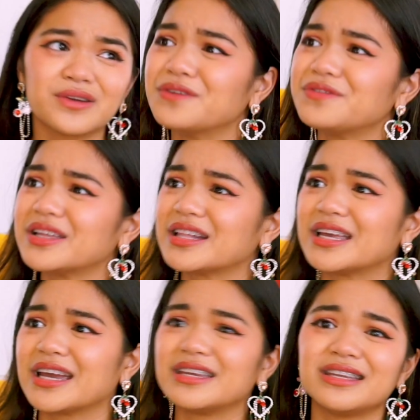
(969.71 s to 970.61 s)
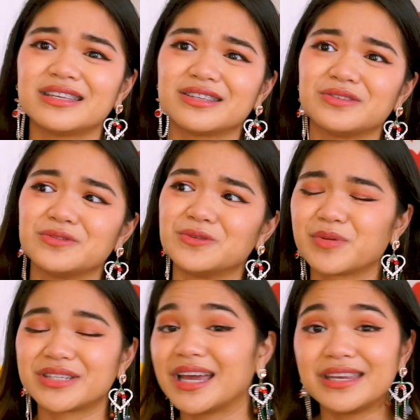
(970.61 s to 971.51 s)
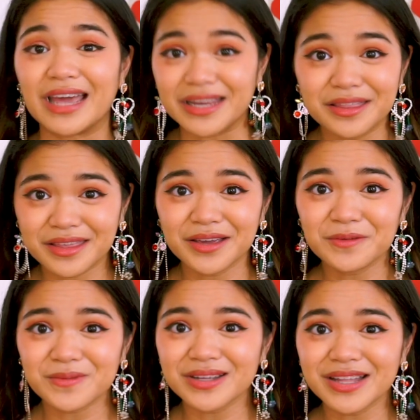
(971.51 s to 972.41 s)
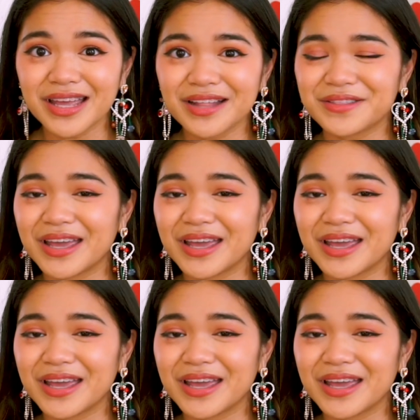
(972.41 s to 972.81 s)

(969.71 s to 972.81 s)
or feeling like I need to pretend anything, really.